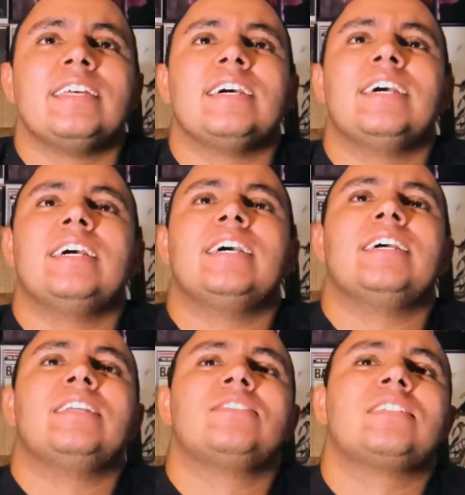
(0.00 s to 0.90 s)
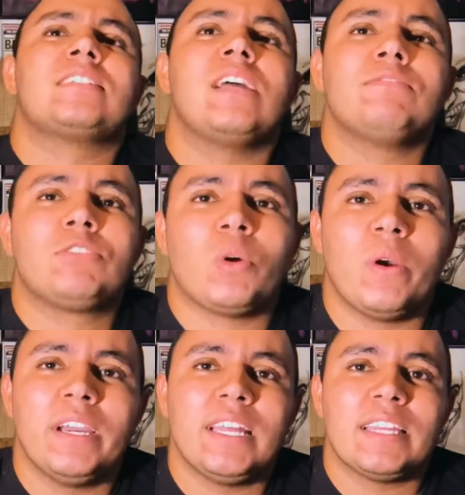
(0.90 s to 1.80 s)
There's this love
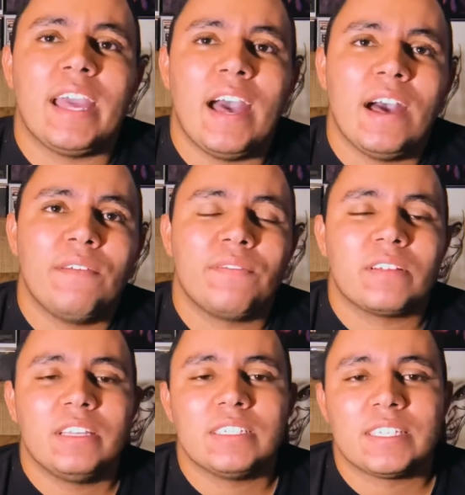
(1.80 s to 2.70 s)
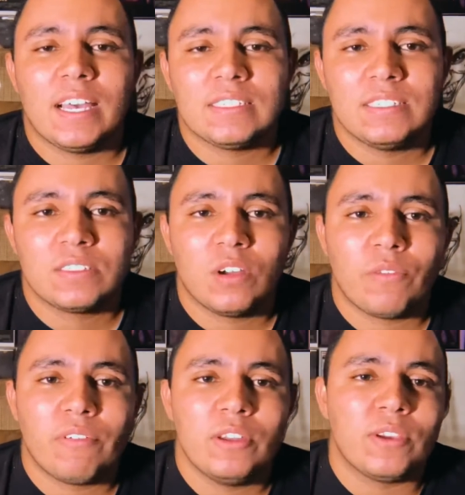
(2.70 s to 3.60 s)
story that they have. Cletus Cassidy and his
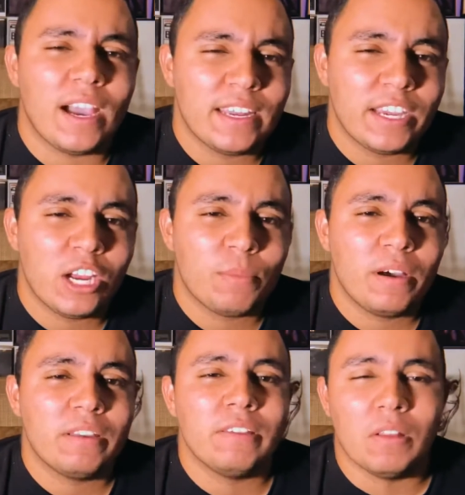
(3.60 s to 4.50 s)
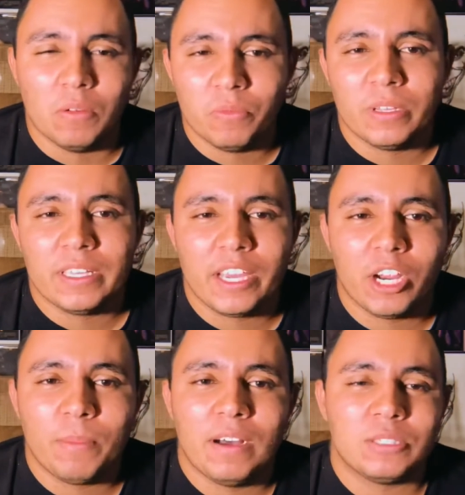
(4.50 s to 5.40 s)
girlfriend. You kind of care about. You don't really
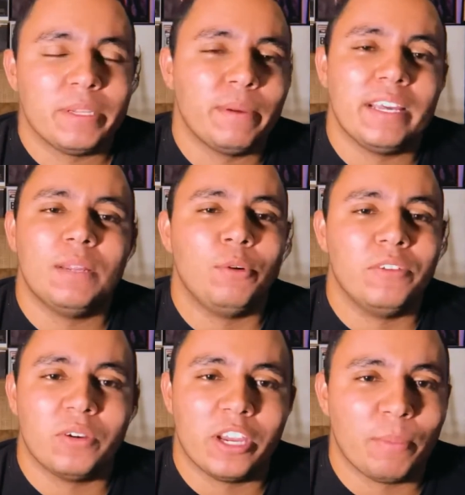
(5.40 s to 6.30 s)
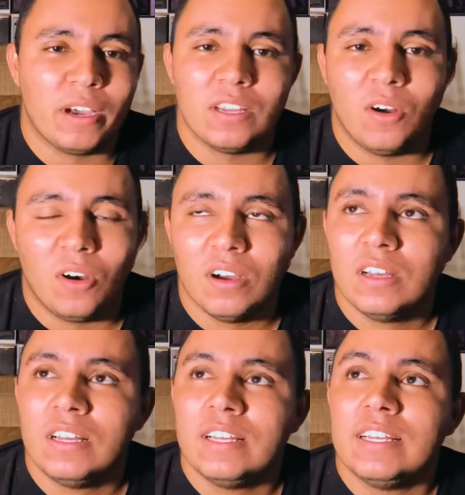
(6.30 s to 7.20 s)
care about. Especially by the end of the movie, you don't care about at all.
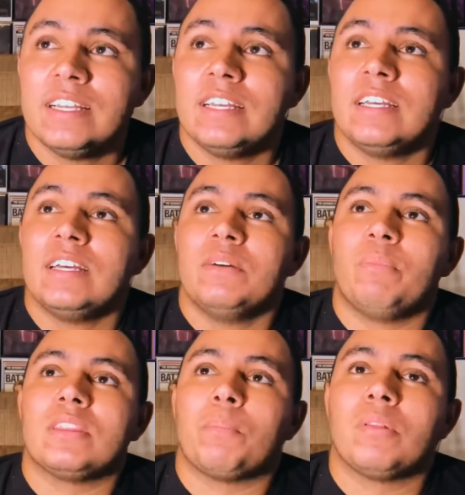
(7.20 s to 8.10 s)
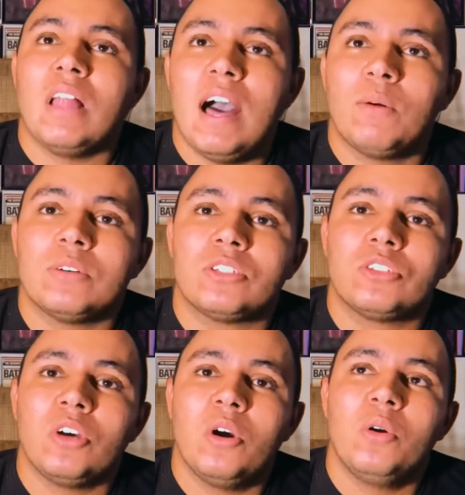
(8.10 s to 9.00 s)
But the plot was
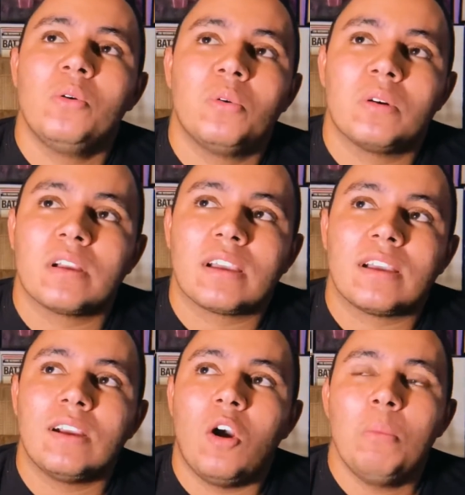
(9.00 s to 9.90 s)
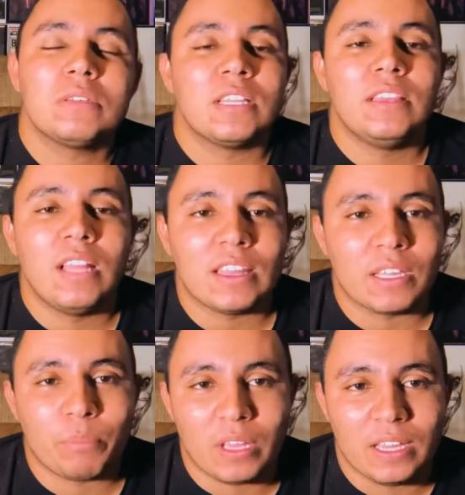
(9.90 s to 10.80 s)
so... almost a
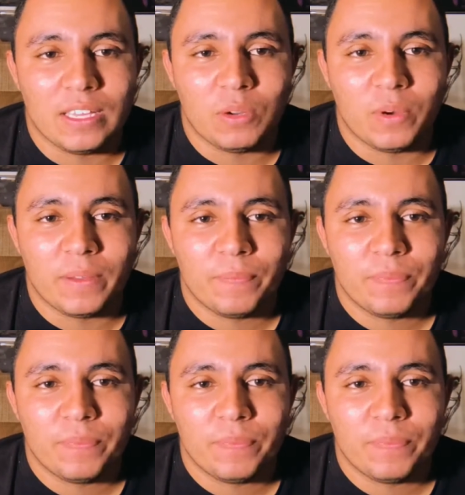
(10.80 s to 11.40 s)
nothing plot, in a way.